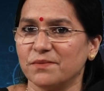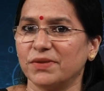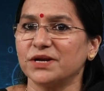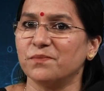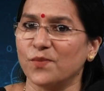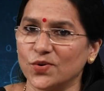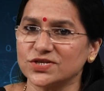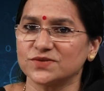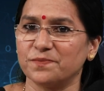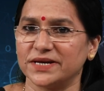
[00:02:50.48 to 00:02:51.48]
But
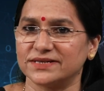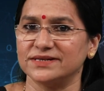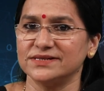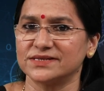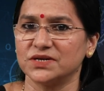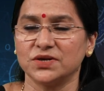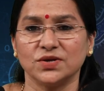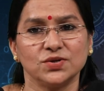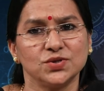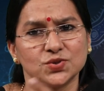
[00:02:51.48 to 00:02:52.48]
most metals
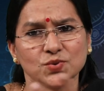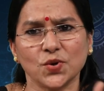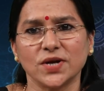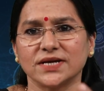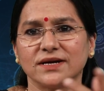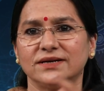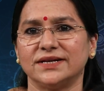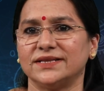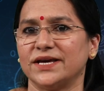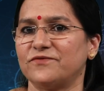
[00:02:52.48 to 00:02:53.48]
do not occur
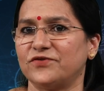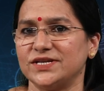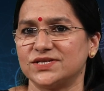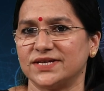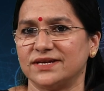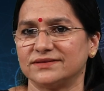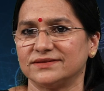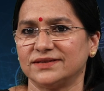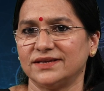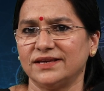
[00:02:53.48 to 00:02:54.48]
in their free state.
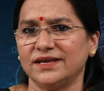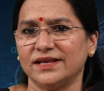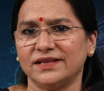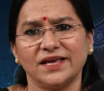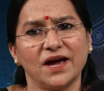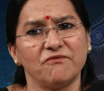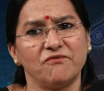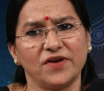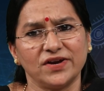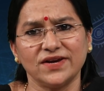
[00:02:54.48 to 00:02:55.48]
They are
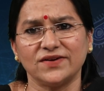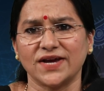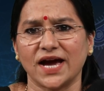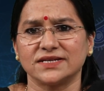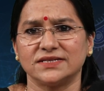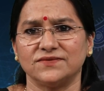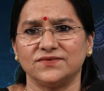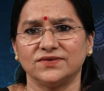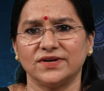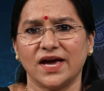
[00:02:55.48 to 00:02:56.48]
very
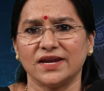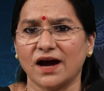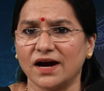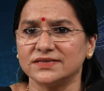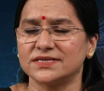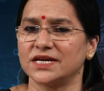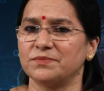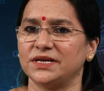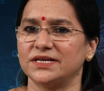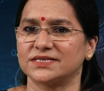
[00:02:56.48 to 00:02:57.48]
reactive and
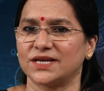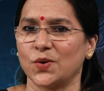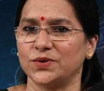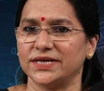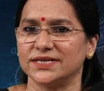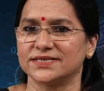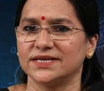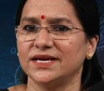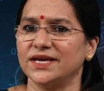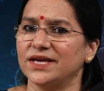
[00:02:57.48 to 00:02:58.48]
unstable in surroundings.
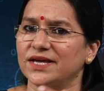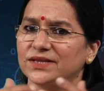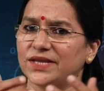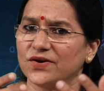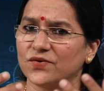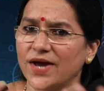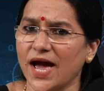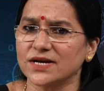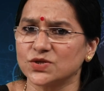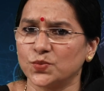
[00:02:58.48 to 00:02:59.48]
They
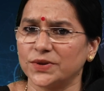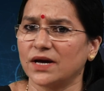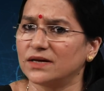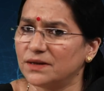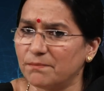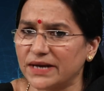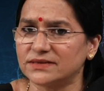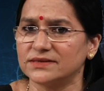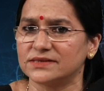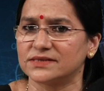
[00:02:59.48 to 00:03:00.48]
react with other
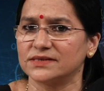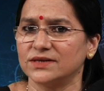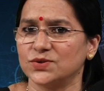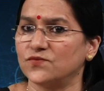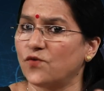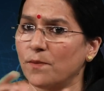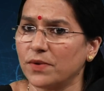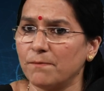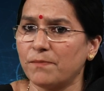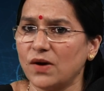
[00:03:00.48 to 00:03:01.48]
metals to form
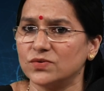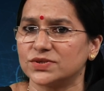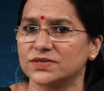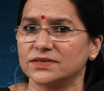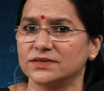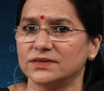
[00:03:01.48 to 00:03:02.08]
compounds.